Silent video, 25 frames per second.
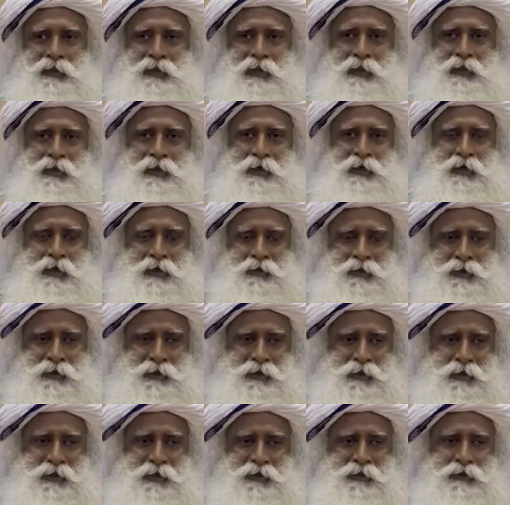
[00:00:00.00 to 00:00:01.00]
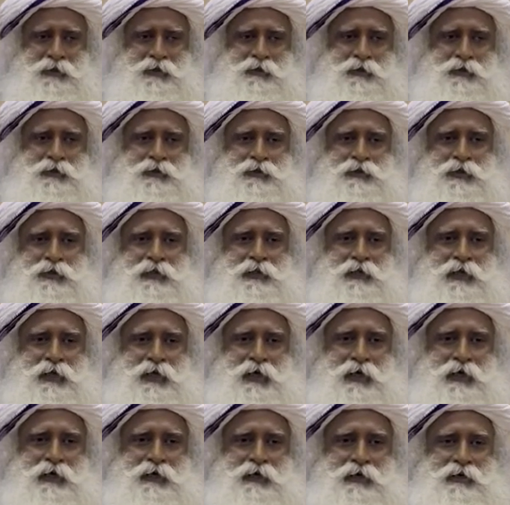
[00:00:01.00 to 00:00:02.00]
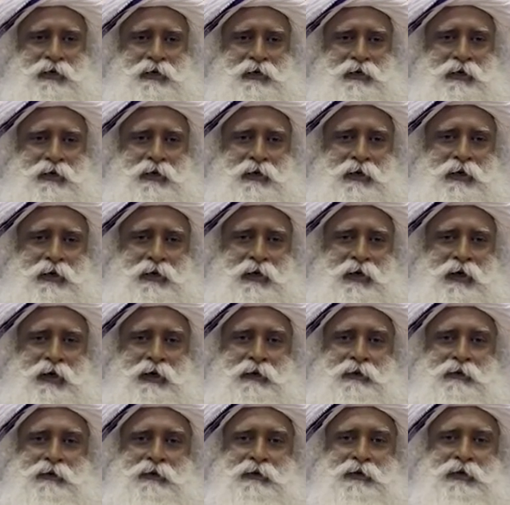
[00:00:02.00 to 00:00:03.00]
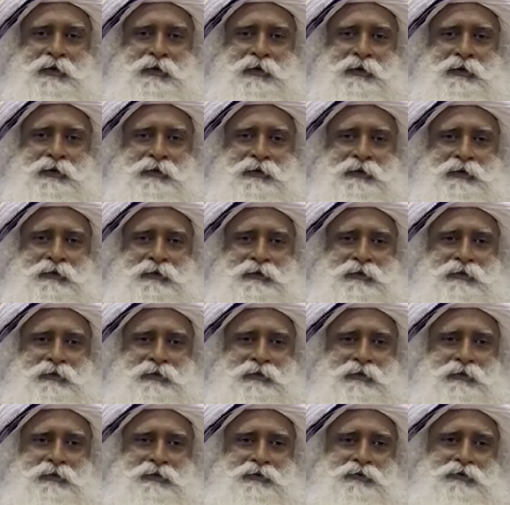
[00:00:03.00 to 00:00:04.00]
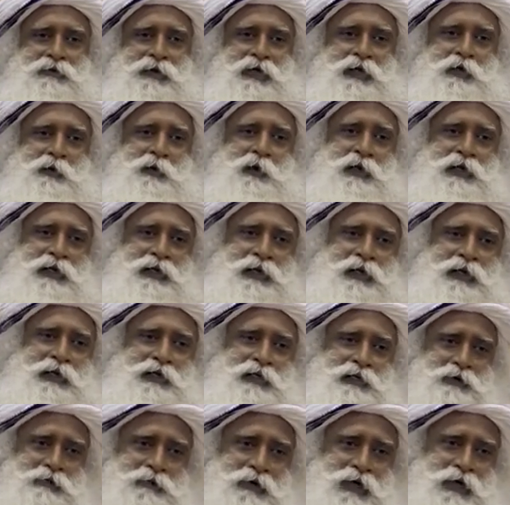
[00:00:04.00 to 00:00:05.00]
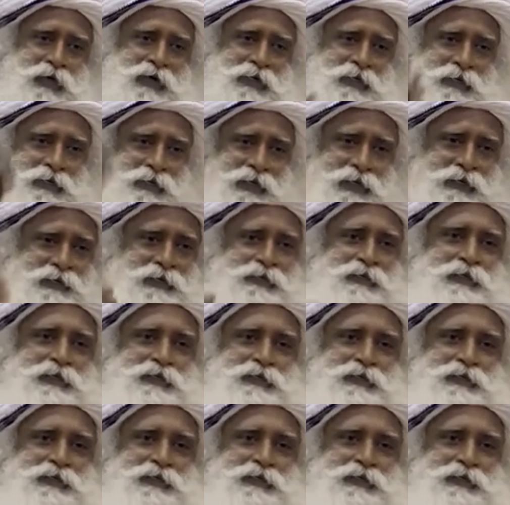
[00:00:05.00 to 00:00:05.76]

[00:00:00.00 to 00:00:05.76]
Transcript: They are not there to sit there and think fate will take us where it takes